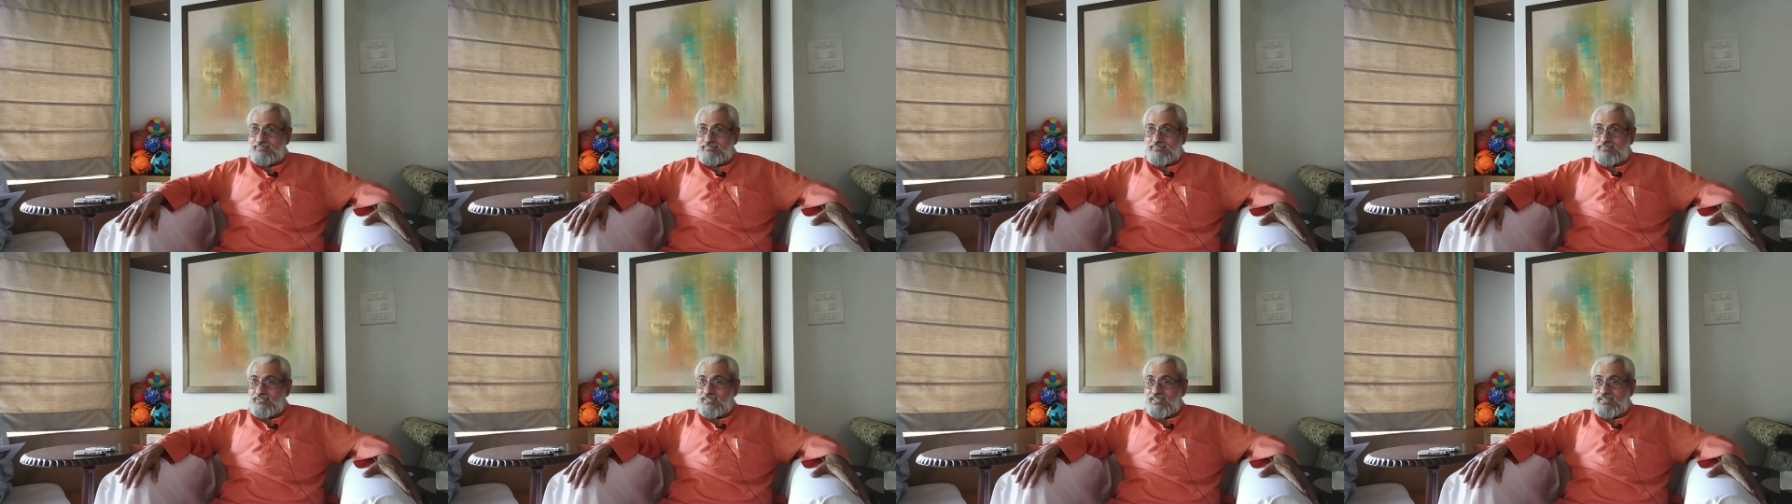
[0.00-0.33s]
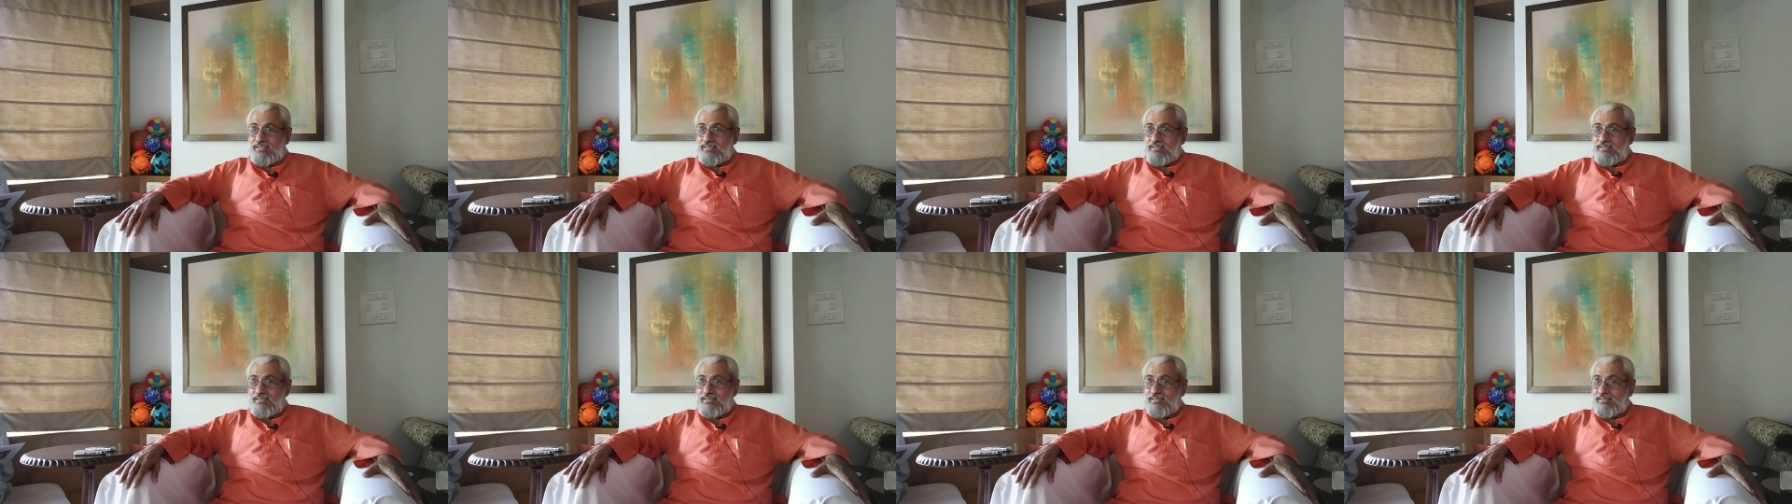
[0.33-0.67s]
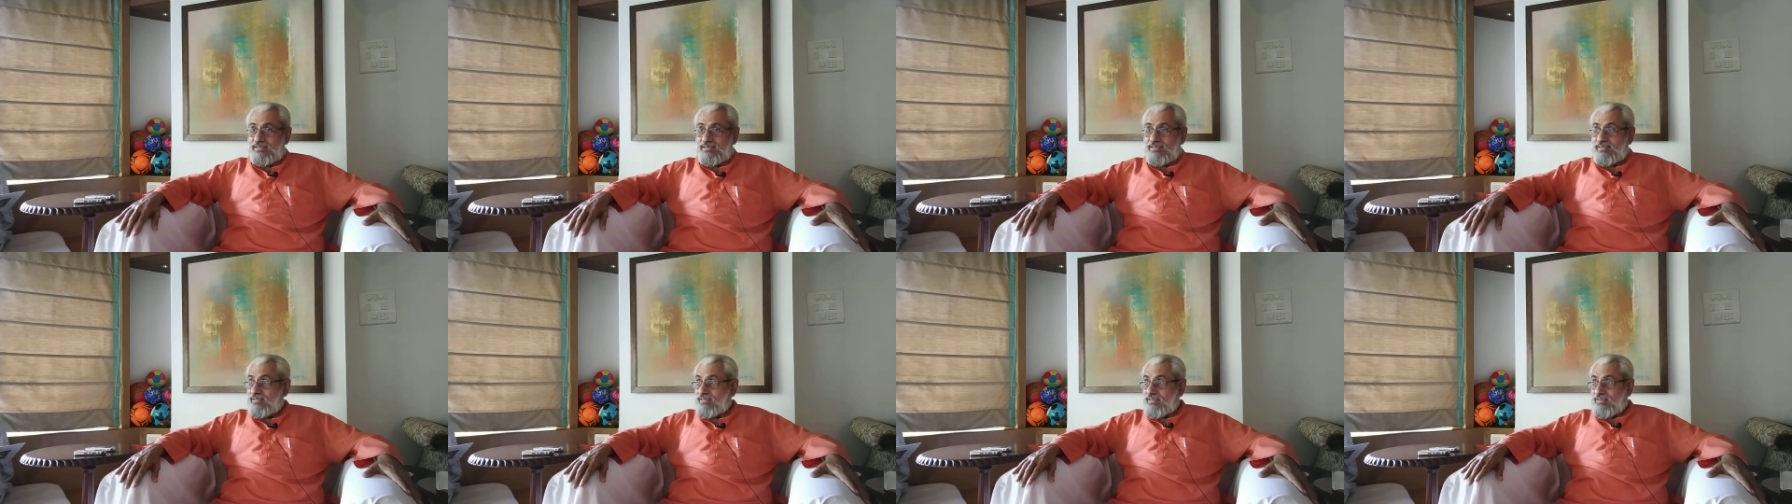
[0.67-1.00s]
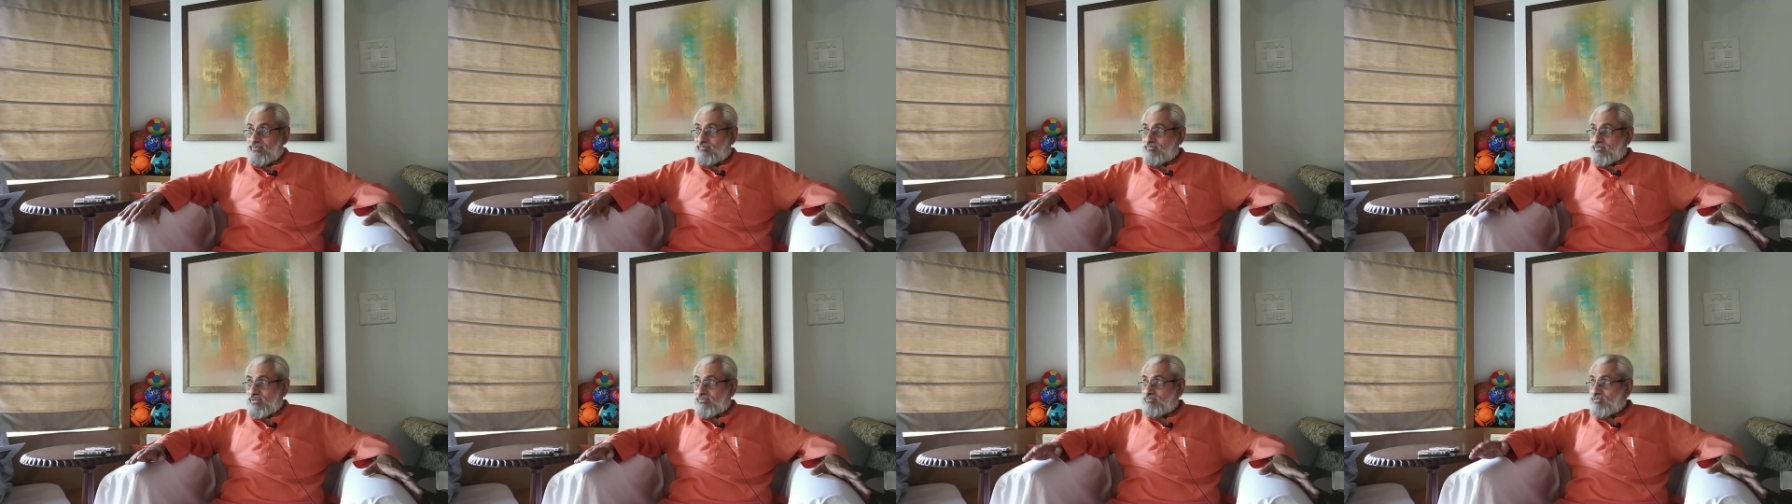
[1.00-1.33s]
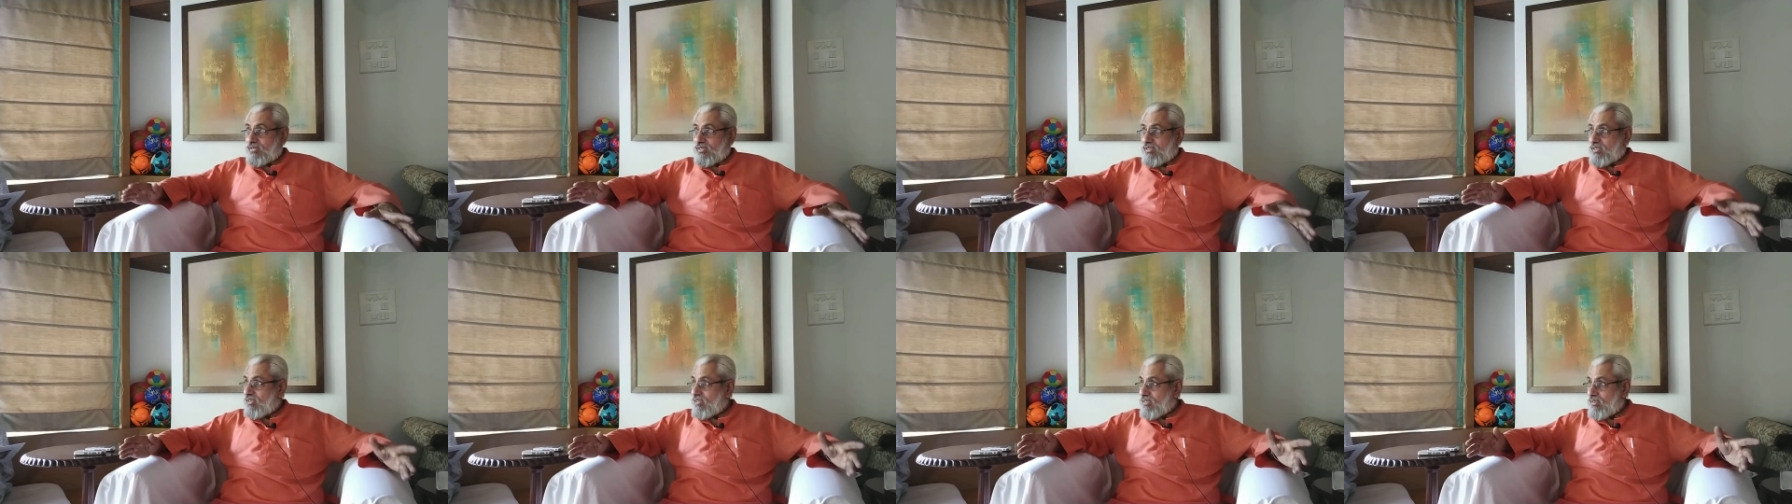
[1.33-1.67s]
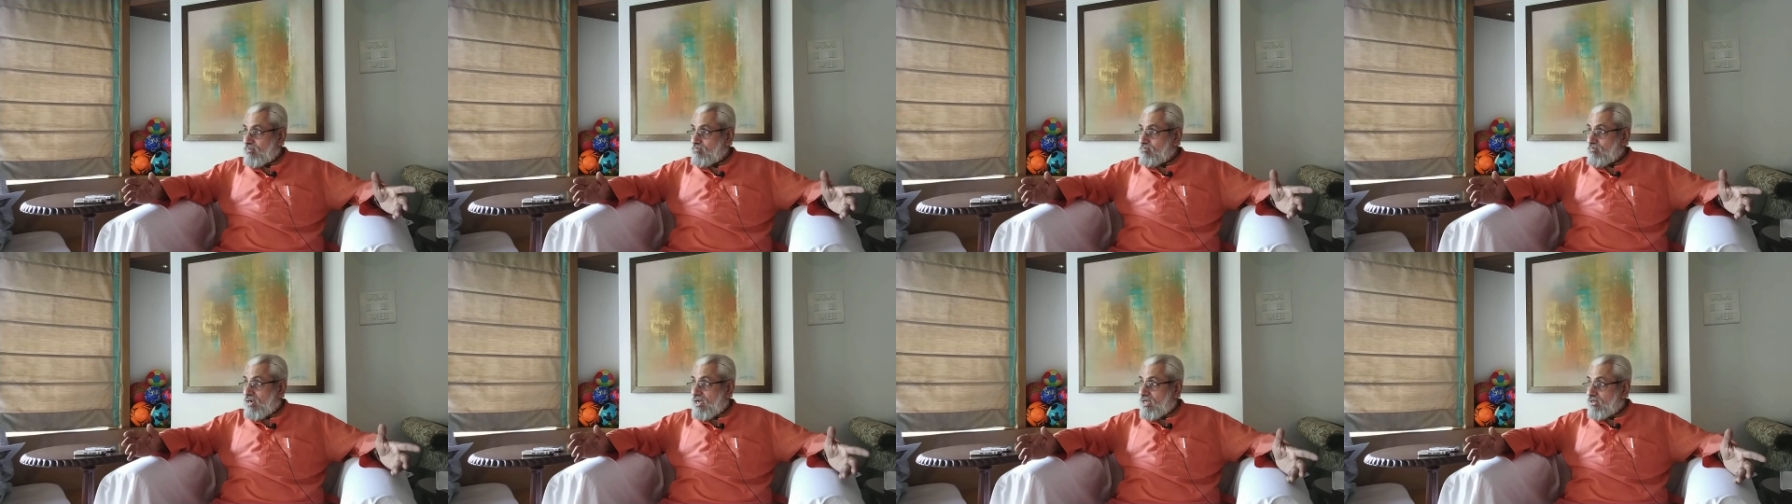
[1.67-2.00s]
Okay? Went for a
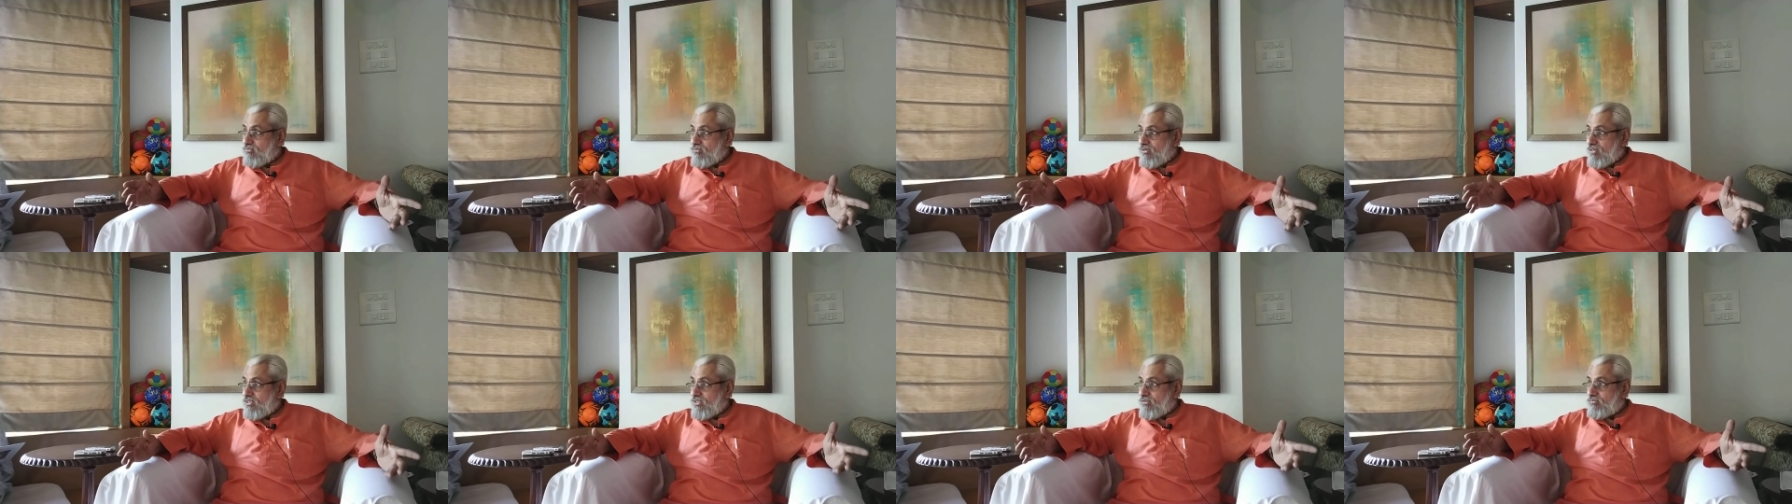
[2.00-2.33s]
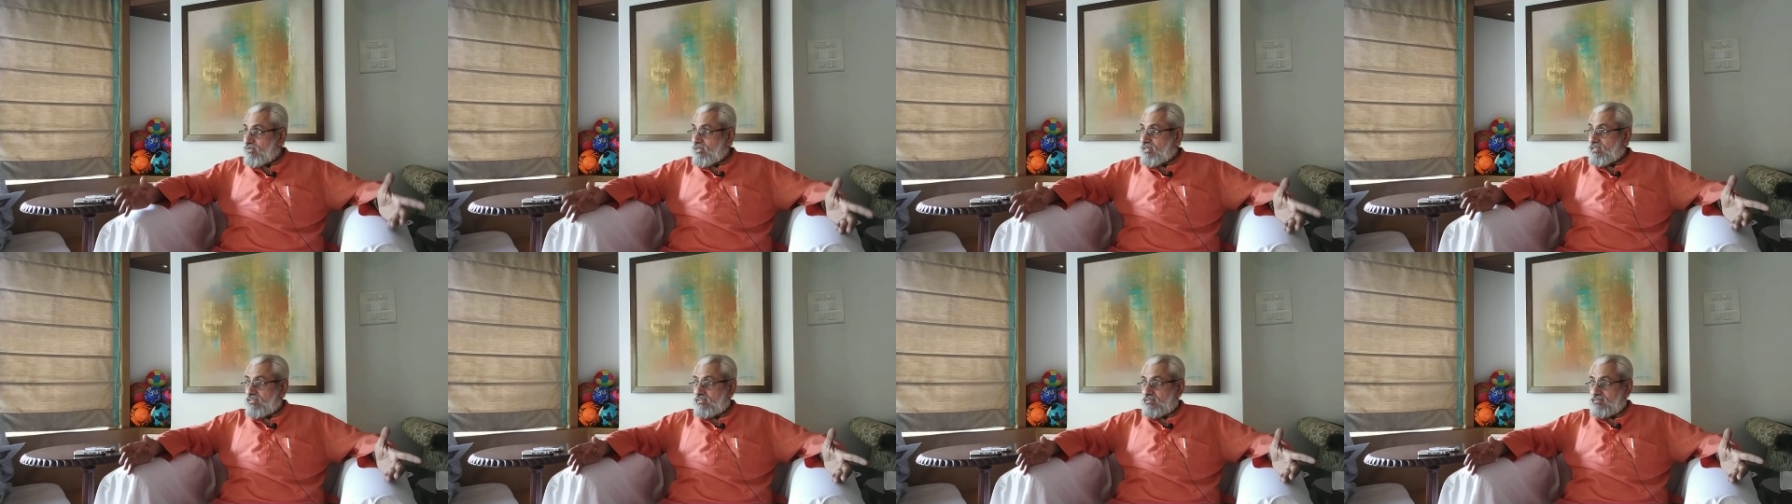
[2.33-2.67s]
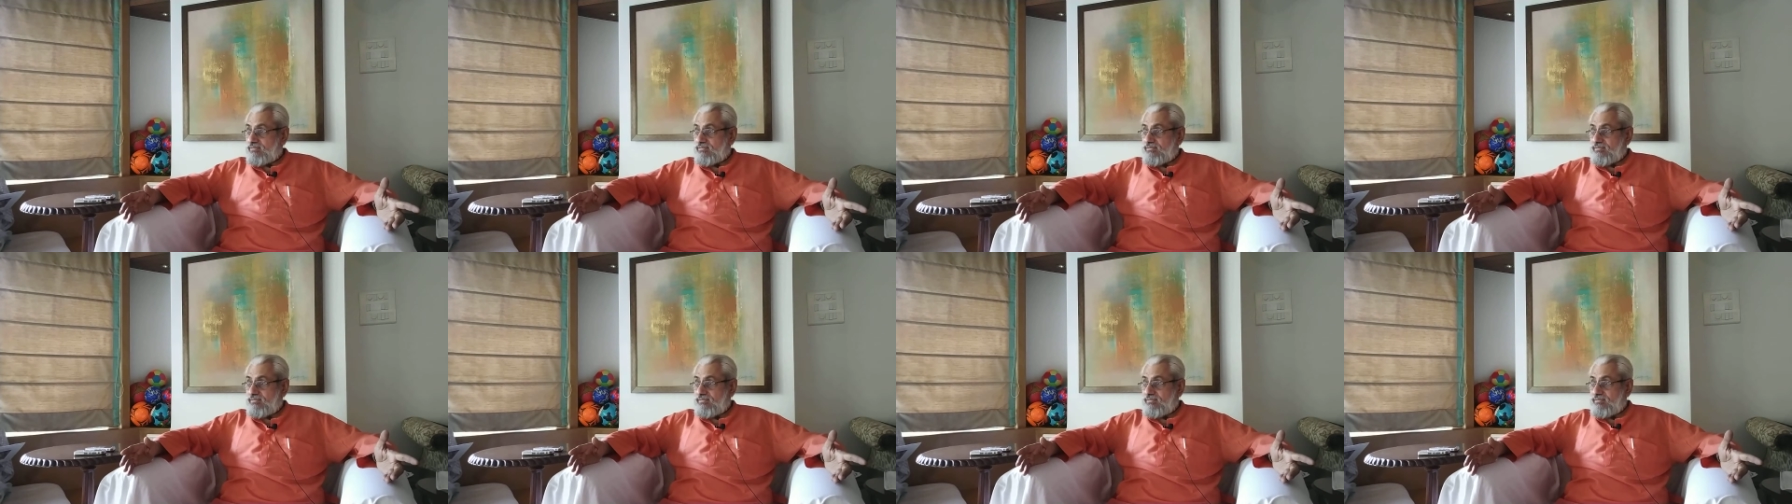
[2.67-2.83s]
Marwari wedding.